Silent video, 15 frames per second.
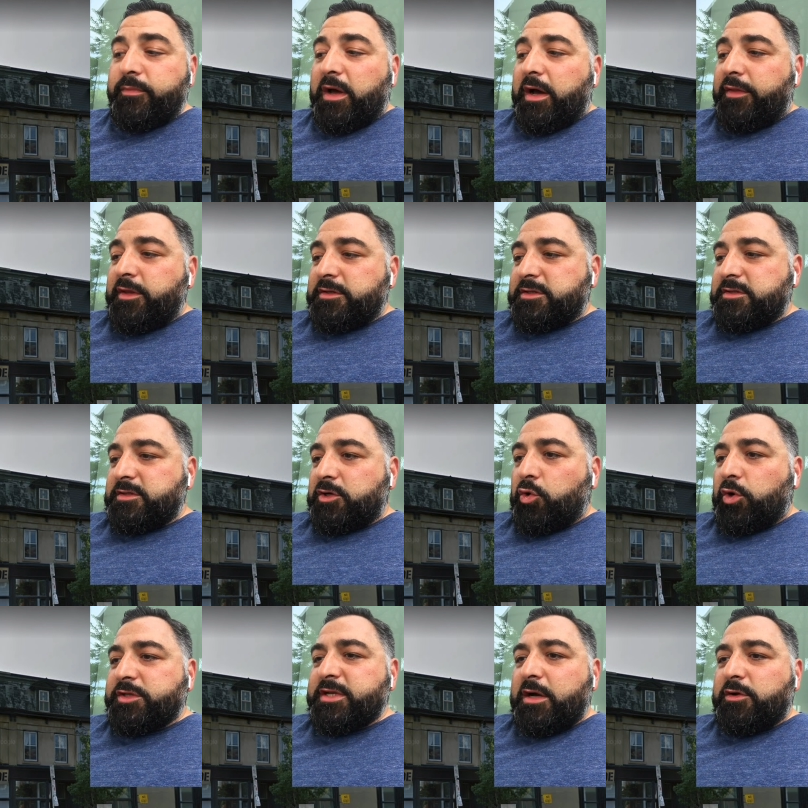
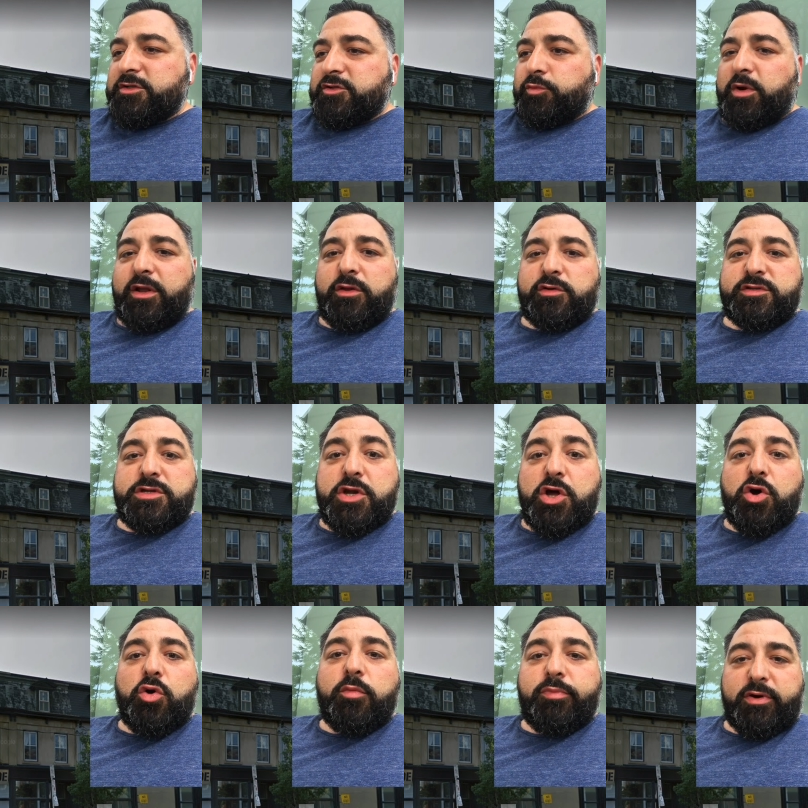Corktown is just one of those
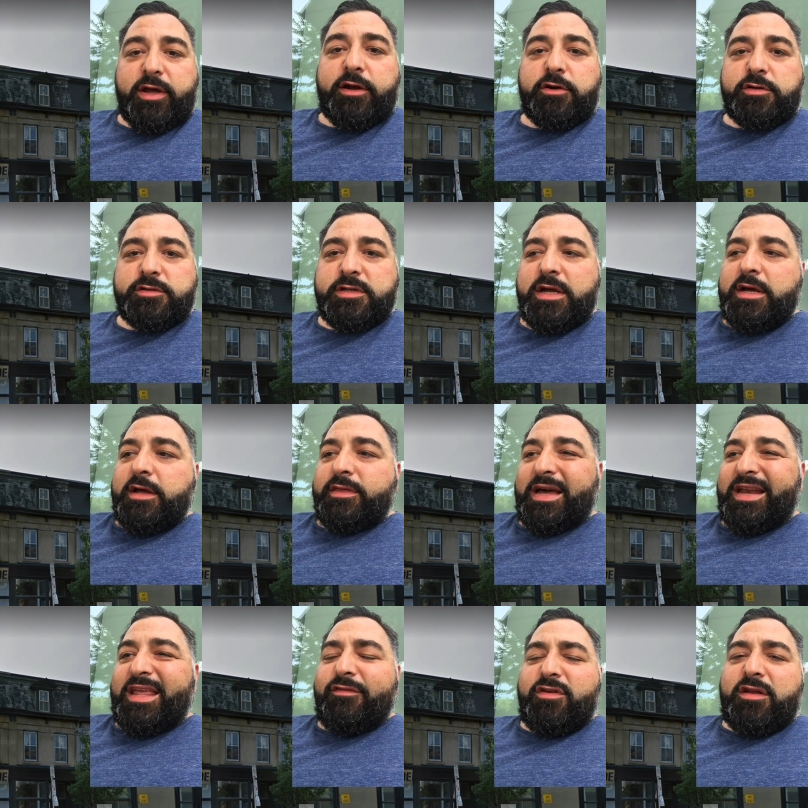no-brainers
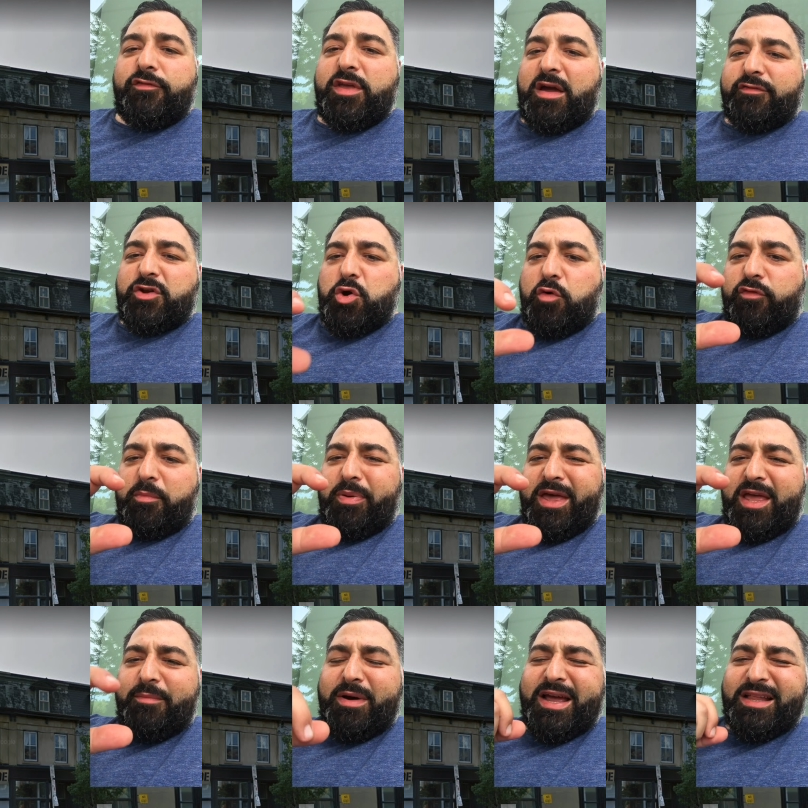that even if you have to
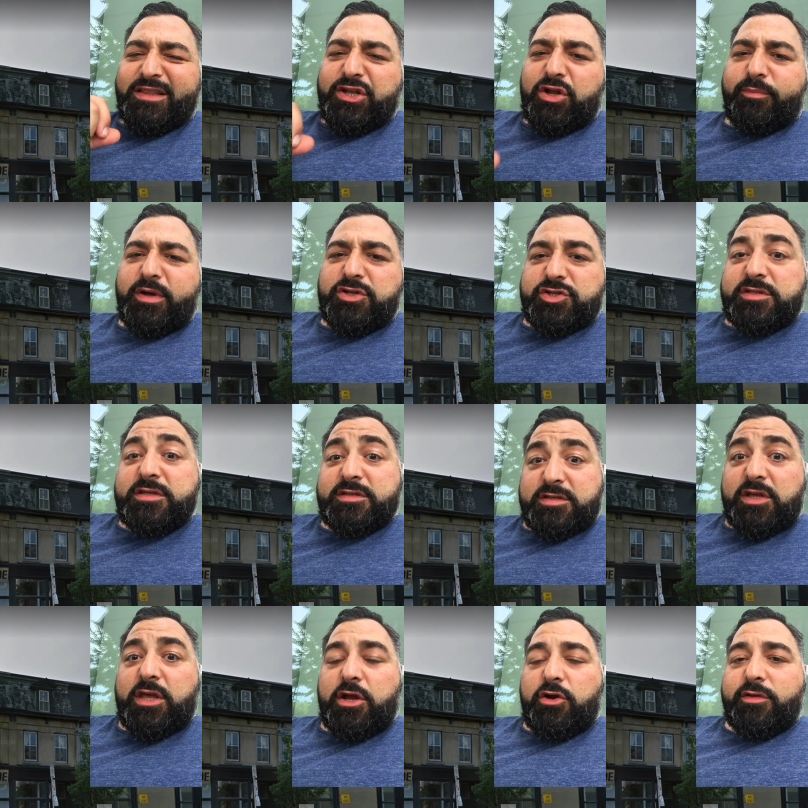overpay by a little bit just to
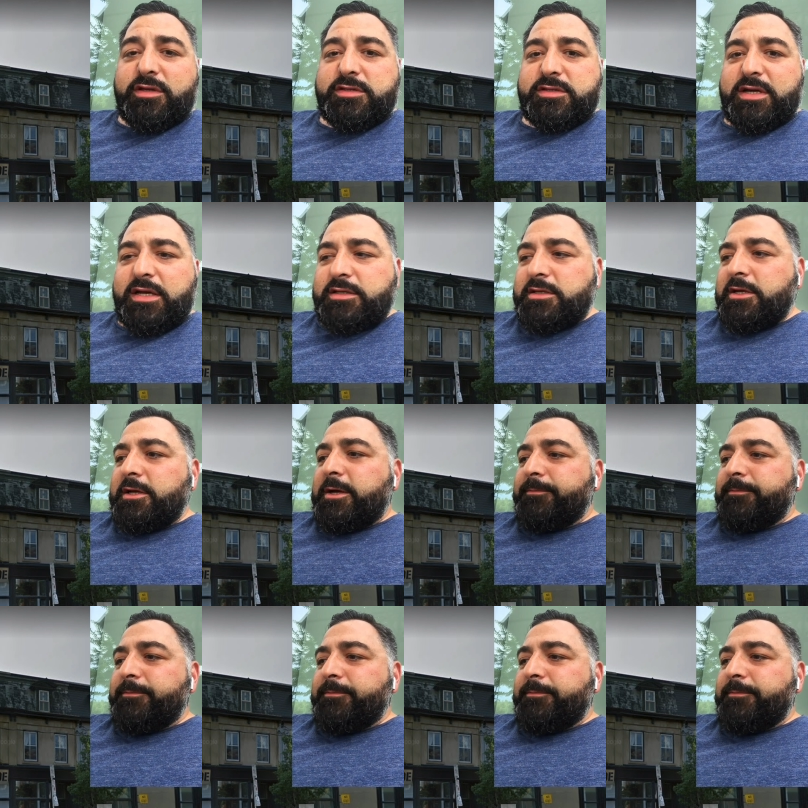secure the site,